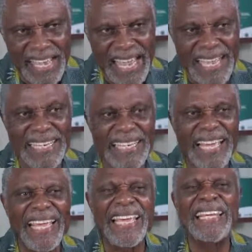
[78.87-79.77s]
And
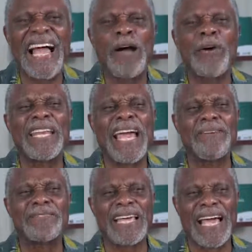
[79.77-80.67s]
in our
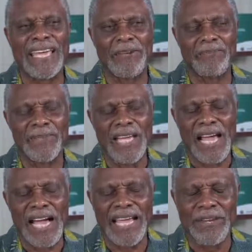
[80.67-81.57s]
lifetime,
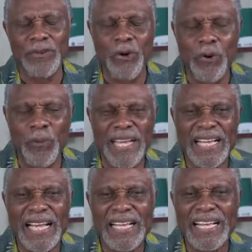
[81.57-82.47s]
I know we
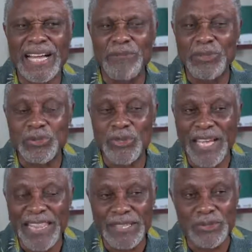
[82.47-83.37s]
can come
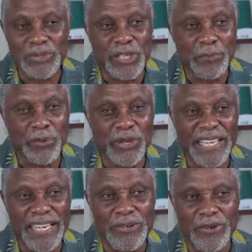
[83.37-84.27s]
together to
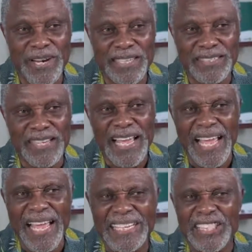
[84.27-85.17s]
topple ignorance
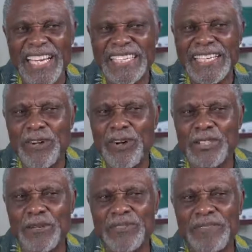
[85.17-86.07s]
and change the
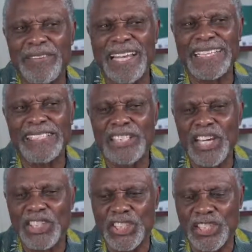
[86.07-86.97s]
course of
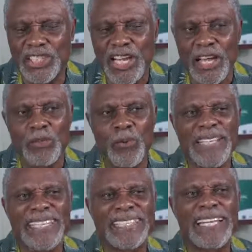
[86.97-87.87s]
civilization
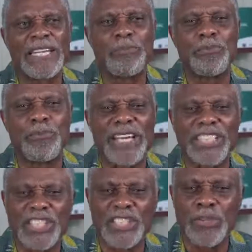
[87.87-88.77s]
towards the
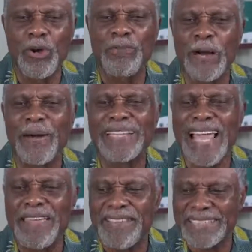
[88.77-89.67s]
celebration of our
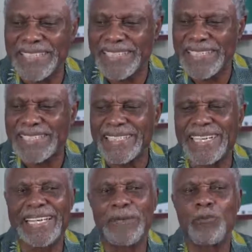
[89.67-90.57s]
diversities
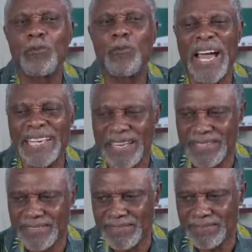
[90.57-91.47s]
in
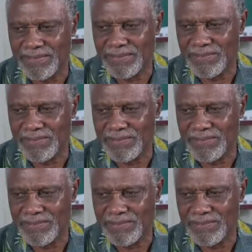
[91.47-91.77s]
oneness.